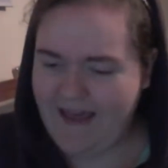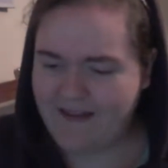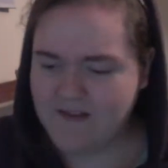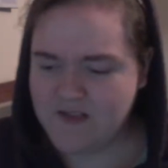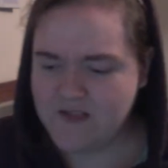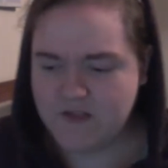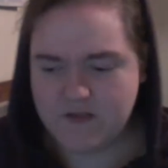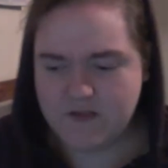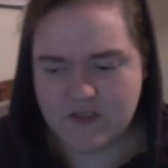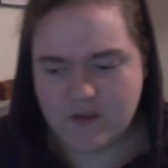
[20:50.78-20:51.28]

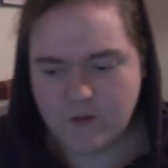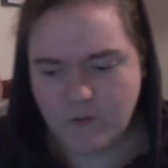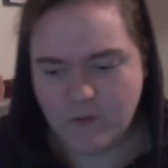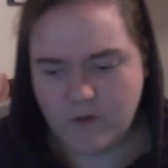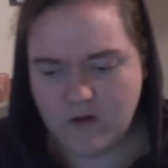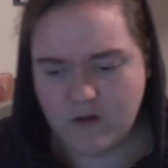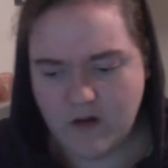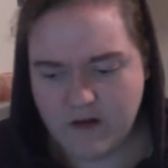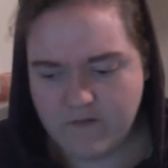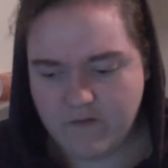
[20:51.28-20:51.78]
so it's not
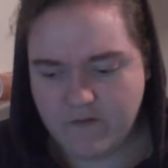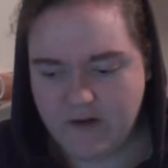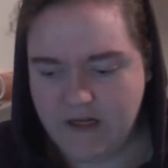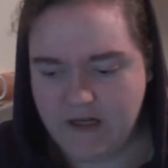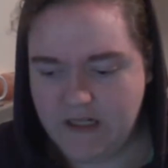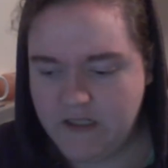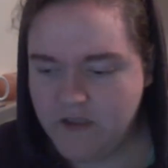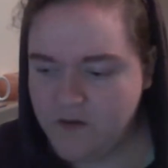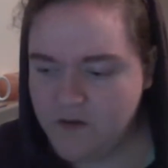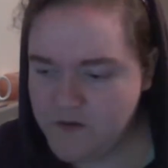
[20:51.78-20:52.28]
one that I've
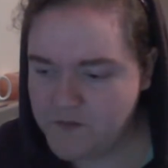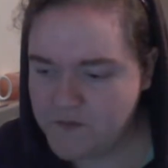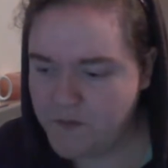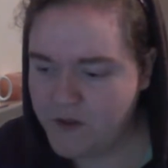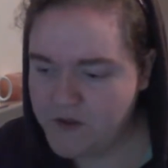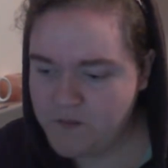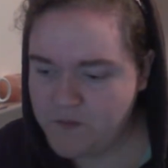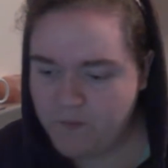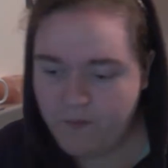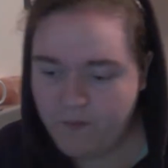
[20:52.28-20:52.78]
really used
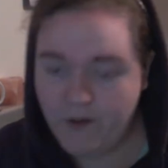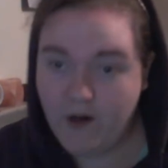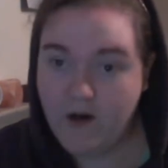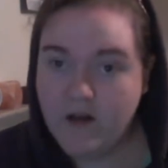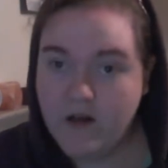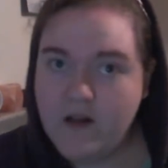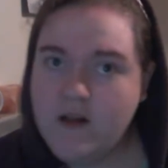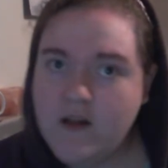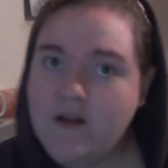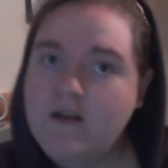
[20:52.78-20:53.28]
much,
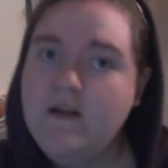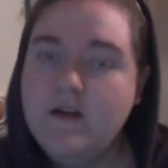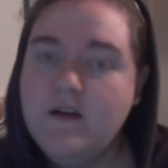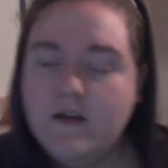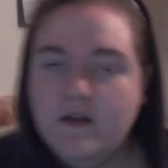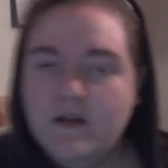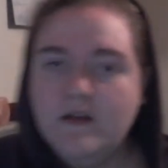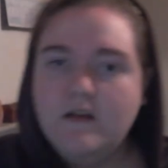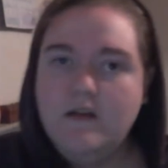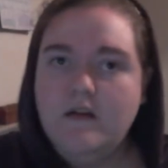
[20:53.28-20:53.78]
but
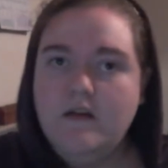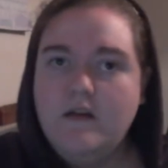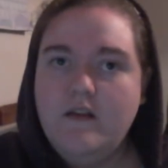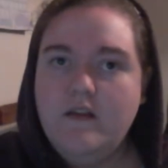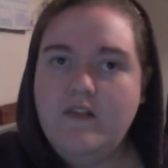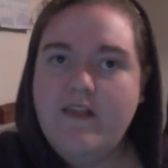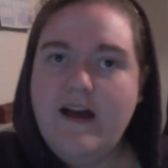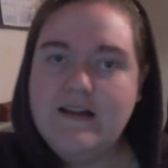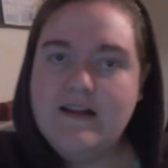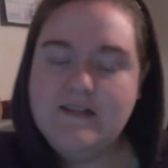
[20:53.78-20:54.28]

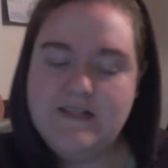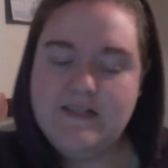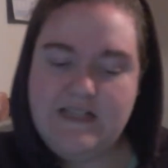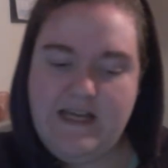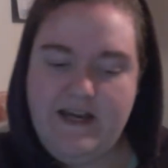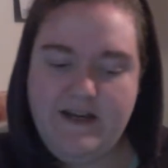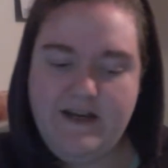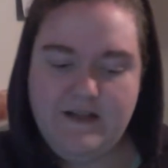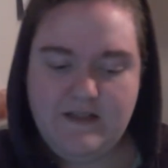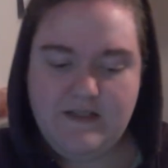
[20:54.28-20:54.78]
that
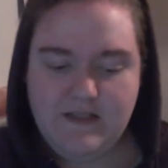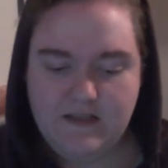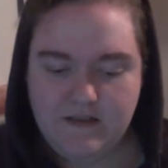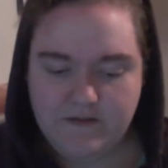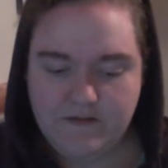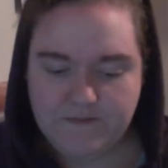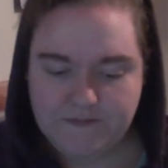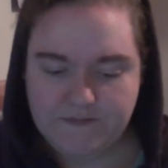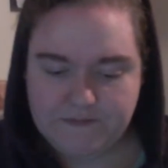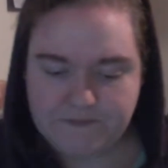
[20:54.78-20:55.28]
said,
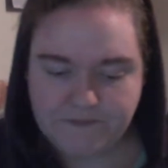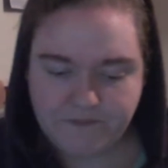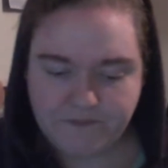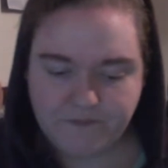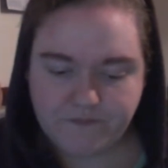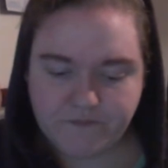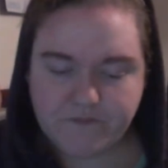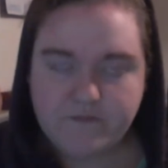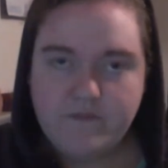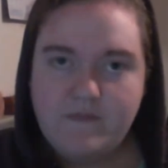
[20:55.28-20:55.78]

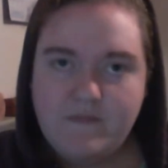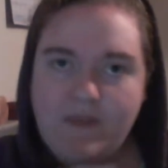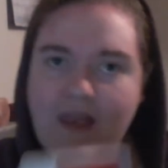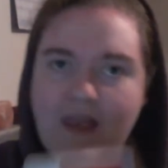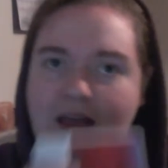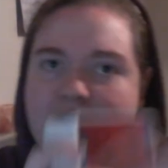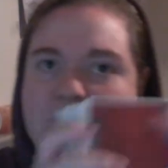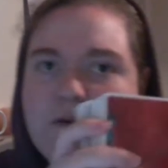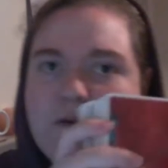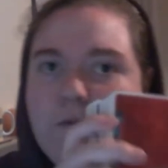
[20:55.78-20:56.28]

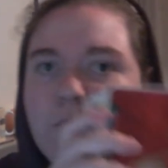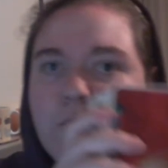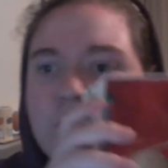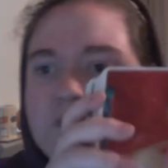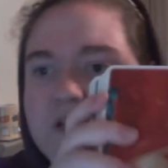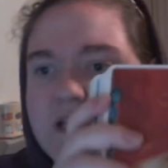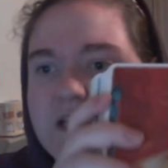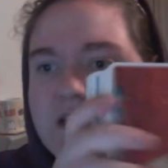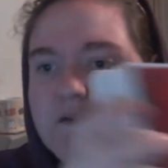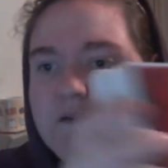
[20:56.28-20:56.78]
it was
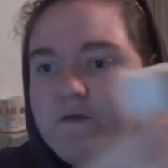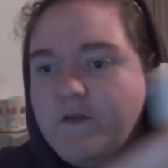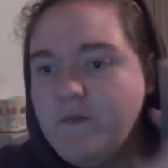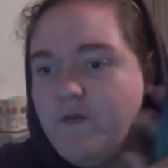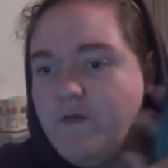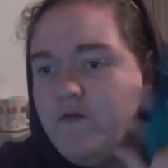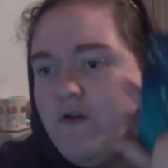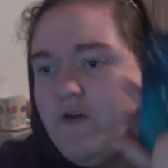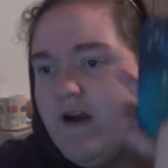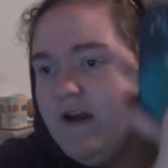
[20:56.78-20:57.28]
a gift from a
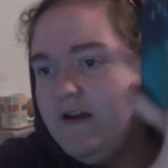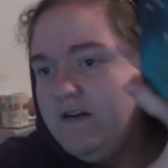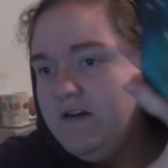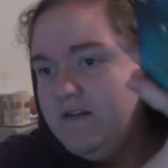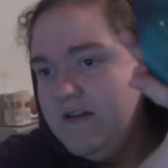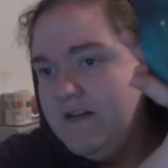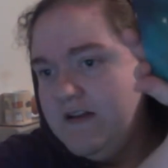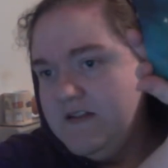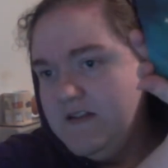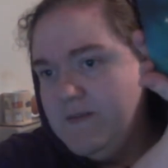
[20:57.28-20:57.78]
friend.
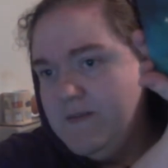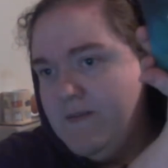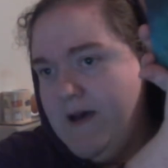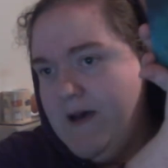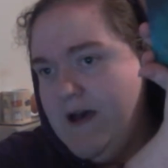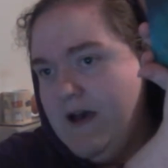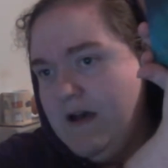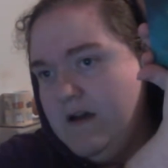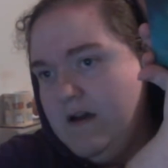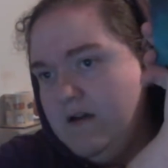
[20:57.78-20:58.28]
That's the
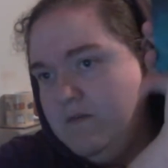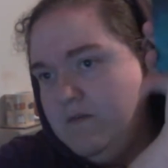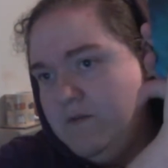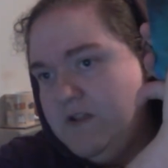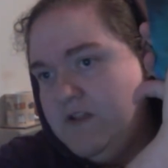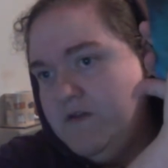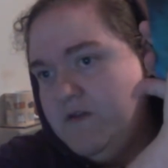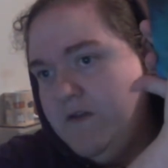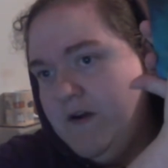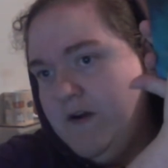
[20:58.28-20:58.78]
back, which
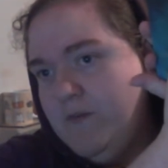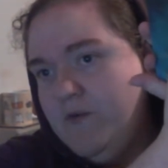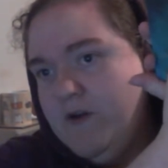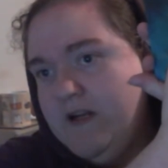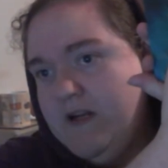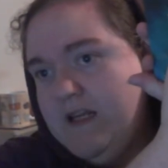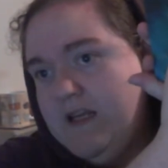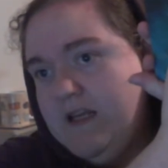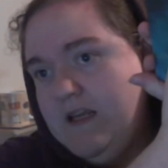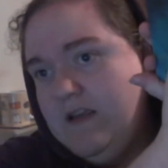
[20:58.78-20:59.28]
is very
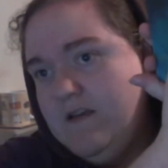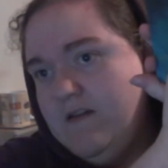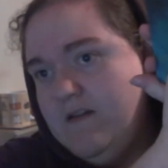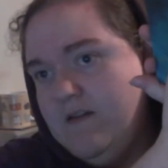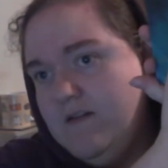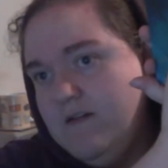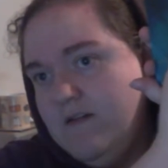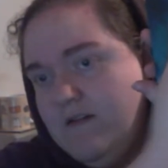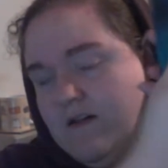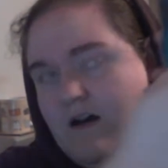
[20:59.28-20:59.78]
pretty.
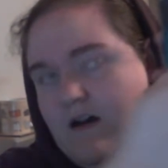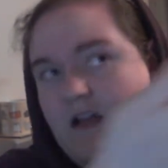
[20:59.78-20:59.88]
I